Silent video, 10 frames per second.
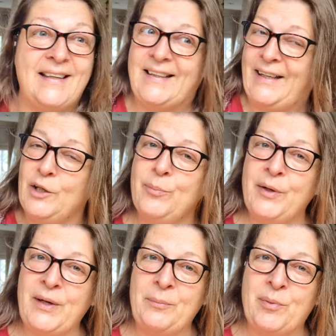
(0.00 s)
The heel
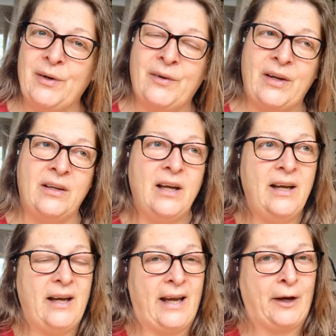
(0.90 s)
bone had broken,
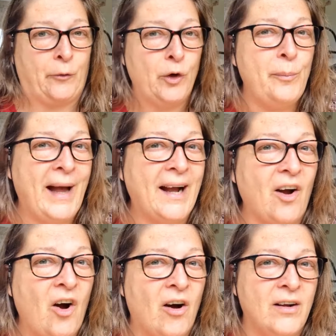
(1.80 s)
it grew back
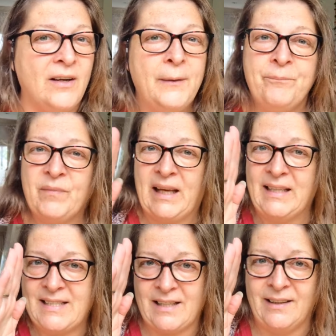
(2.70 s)
on in
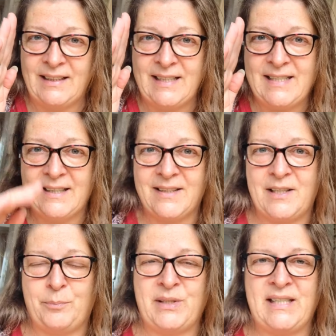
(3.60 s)
a slightly
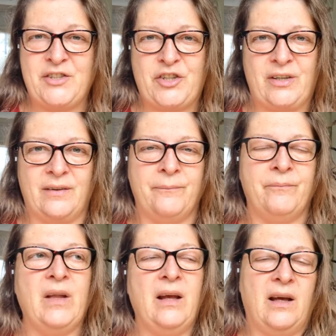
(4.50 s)
tilted position.
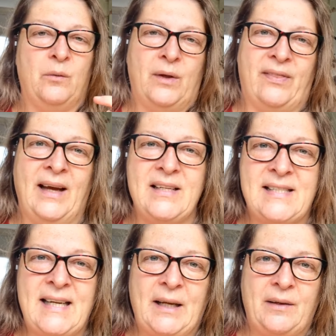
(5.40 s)
And what that
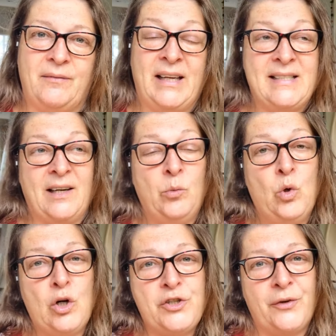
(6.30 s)
did, as I
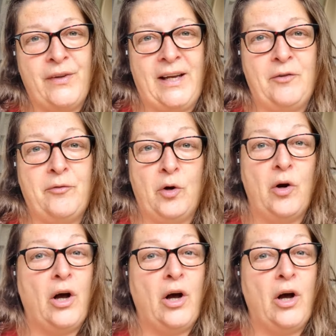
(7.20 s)
walked on it for